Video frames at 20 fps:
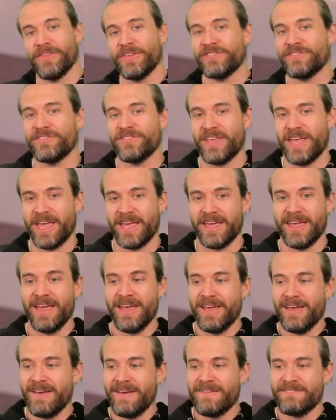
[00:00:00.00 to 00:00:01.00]
This is a
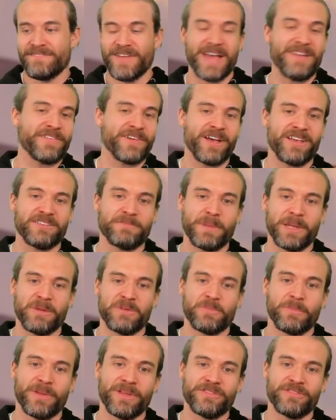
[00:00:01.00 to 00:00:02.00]
5-cost spell
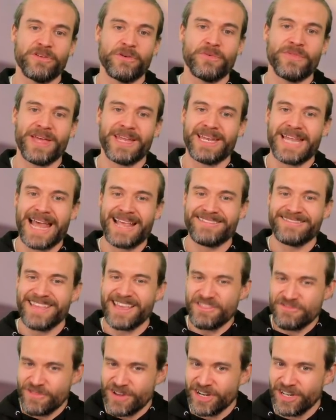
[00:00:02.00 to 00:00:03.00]
damage +2 that has
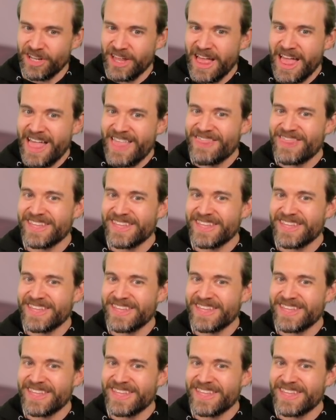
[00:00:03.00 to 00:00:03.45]
Death Rattle.